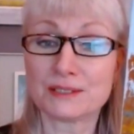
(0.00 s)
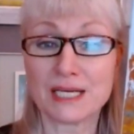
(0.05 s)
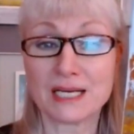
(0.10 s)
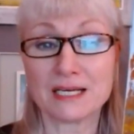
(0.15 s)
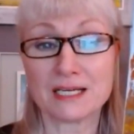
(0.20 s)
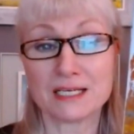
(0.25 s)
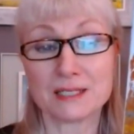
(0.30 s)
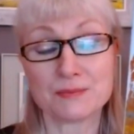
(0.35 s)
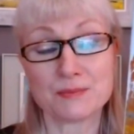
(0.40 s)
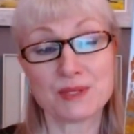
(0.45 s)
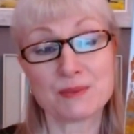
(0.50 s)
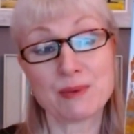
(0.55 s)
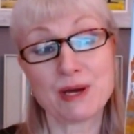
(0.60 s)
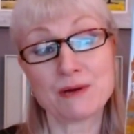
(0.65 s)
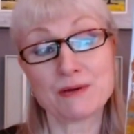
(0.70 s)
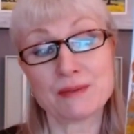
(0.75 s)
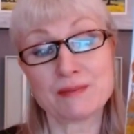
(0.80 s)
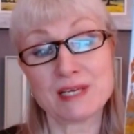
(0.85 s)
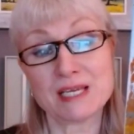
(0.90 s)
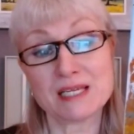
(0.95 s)
The
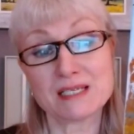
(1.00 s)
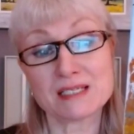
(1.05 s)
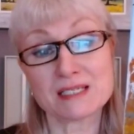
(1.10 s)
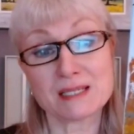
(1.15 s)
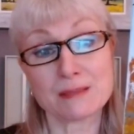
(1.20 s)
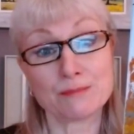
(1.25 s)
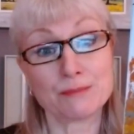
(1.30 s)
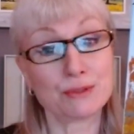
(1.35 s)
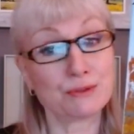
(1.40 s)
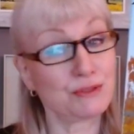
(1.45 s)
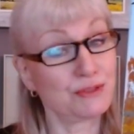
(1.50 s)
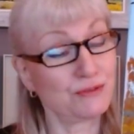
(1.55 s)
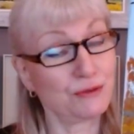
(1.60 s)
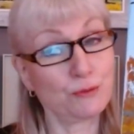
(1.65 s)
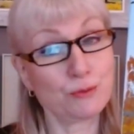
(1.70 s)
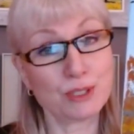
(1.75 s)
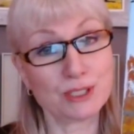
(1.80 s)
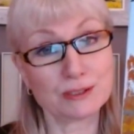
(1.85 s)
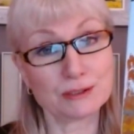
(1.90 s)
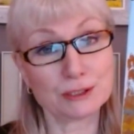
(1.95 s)
poem is Beautiful
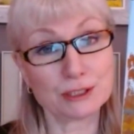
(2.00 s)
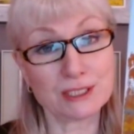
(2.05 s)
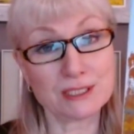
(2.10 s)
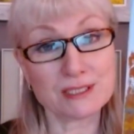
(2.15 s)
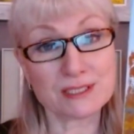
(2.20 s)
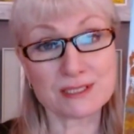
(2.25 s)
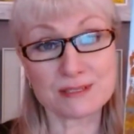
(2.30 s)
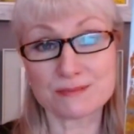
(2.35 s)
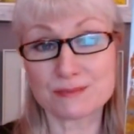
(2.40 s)
Birches,